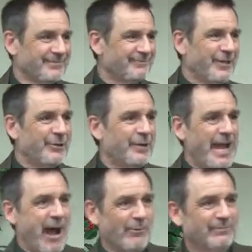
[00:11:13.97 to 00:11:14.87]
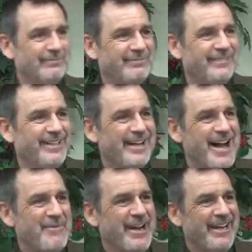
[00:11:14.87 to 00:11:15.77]
Figure it out.
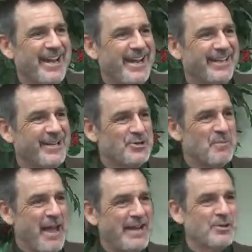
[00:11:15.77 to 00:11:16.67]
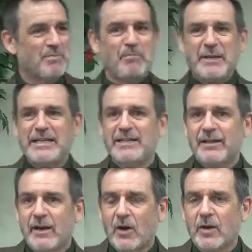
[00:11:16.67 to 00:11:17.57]
I mean, can you imagine being
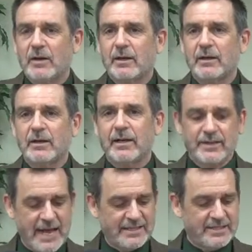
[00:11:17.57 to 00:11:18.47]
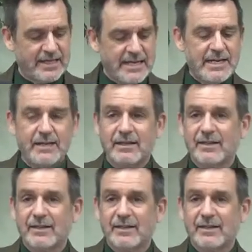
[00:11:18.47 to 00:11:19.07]
there in that city?